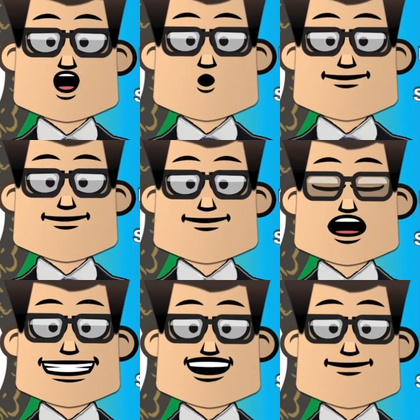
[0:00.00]
Oman,
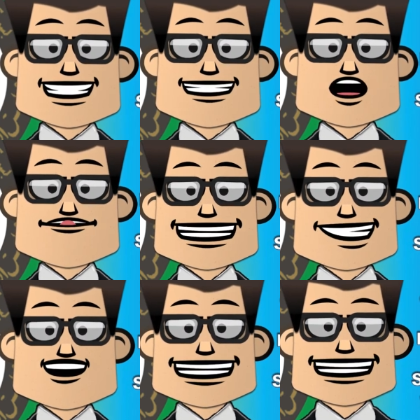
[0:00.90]
Qatar, Saudi
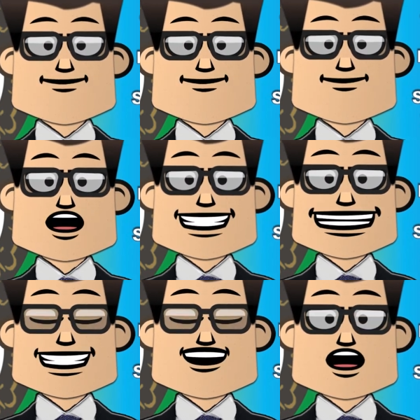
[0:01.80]
Arabia, and the
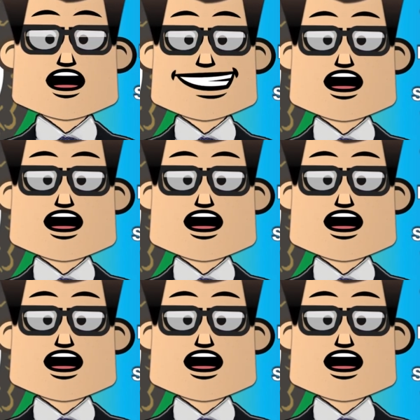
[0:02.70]
United Arab